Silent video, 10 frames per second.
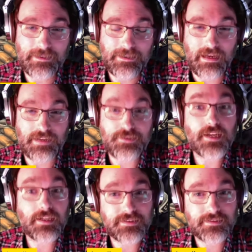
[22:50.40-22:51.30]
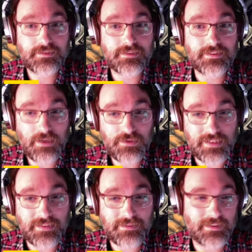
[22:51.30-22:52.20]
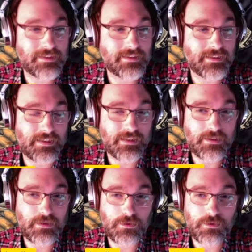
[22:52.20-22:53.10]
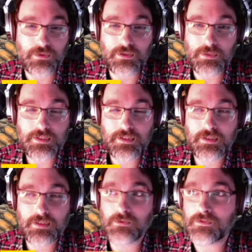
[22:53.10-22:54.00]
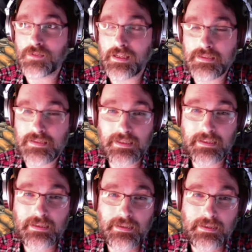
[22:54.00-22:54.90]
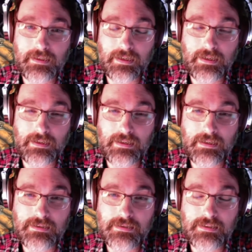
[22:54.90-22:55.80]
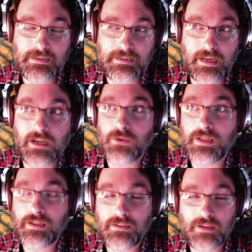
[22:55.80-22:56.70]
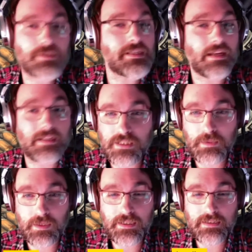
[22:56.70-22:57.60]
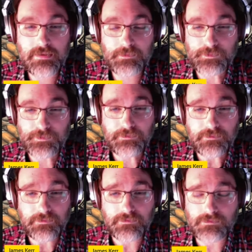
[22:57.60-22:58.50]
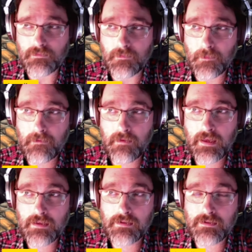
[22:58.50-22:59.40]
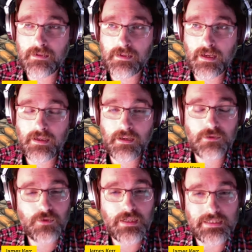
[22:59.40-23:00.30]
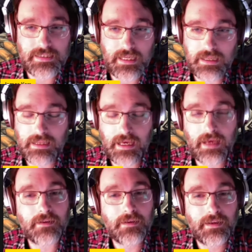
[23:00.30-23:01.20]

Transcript: and it sucks. It's lousy. Like uh, you know, you were in the military. You know what fighting is like. Uh, it's it's a harrowing, upsetting experience. And uh, I kind of wanted to take that